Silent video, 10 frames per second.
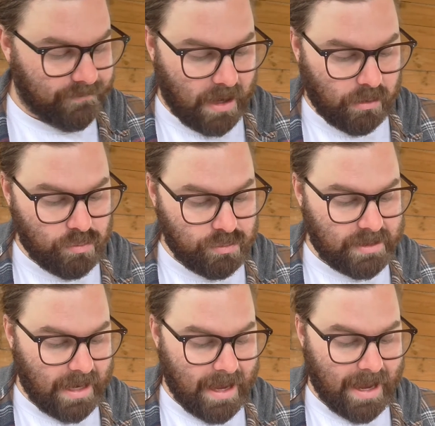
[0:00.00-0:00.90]

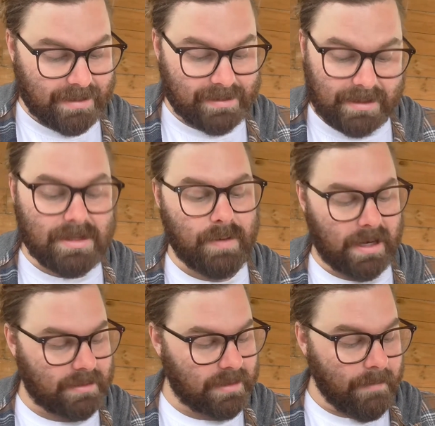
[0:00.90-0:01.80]
Fuggles at 60
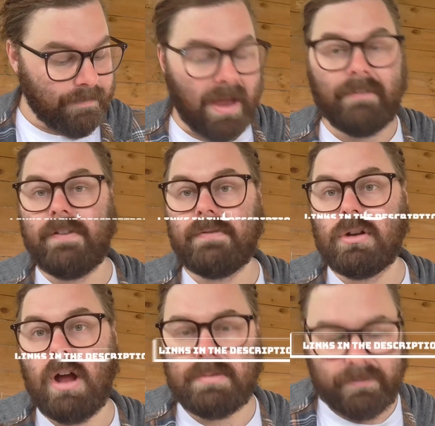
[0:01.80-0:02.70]
minutes and
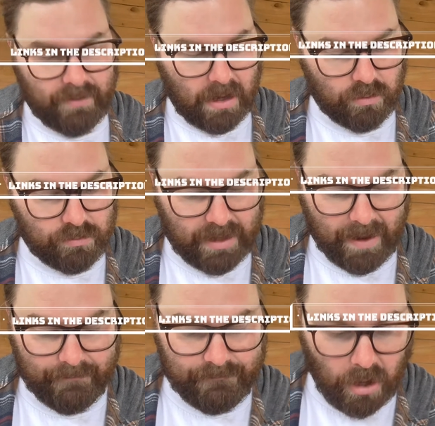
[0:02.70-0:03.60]
50 grams of Fuggles
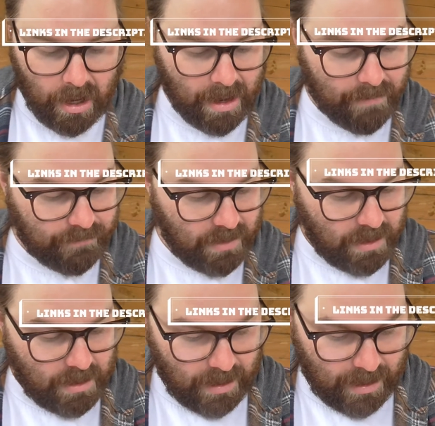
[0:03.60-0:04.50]
at 5.
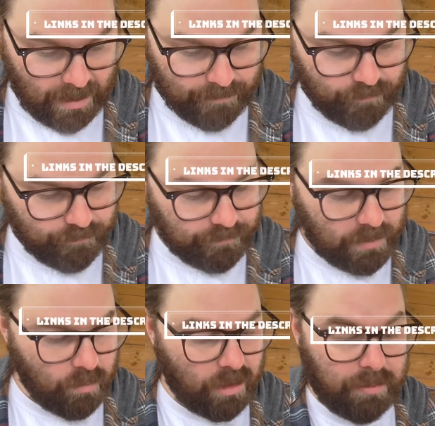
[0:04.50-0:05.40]
We're
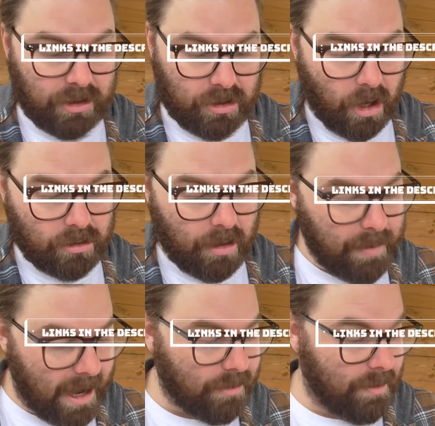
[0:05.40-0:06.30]
going to put the cocoa
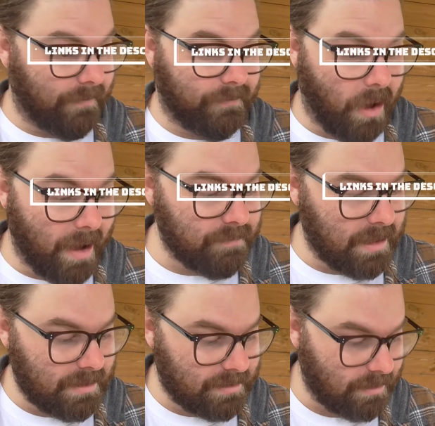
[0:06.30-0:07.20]
powder in at 5
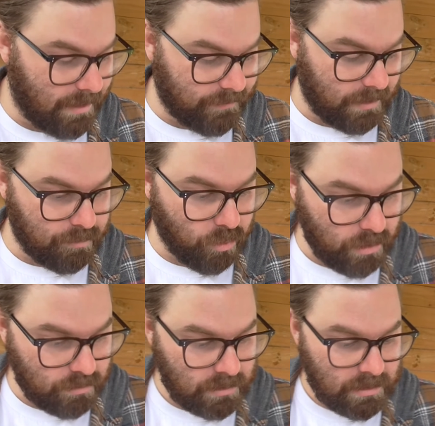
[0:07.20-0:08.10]
minutes left of the
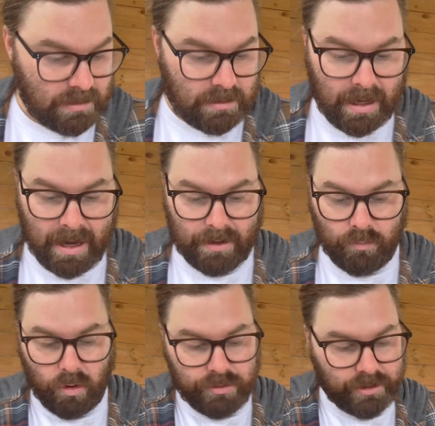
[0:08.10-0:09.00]
boil,
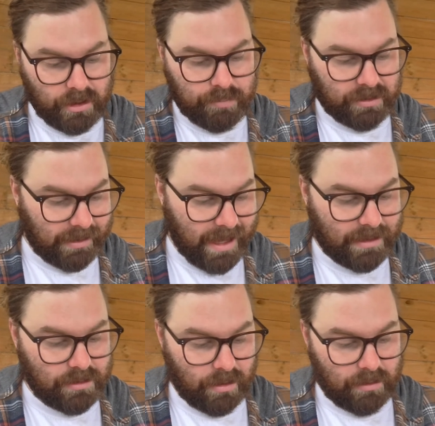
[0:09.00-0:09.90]
and we're also going to put the
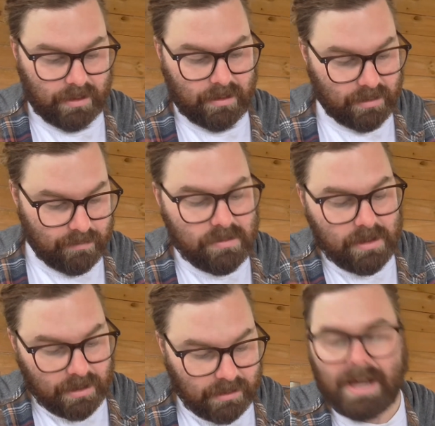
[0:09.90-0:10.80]

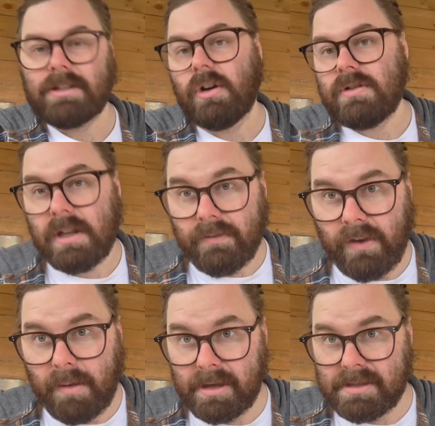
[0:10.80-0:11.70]
lactose in at
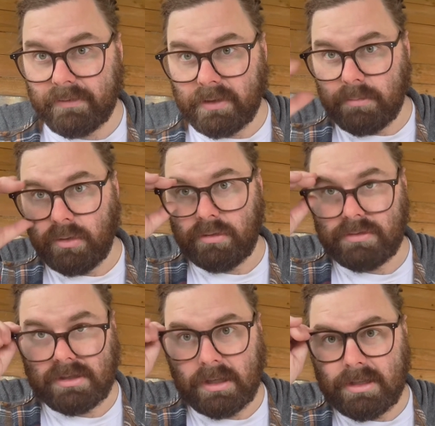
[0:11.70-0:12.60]
5 minutes left of the boil, just to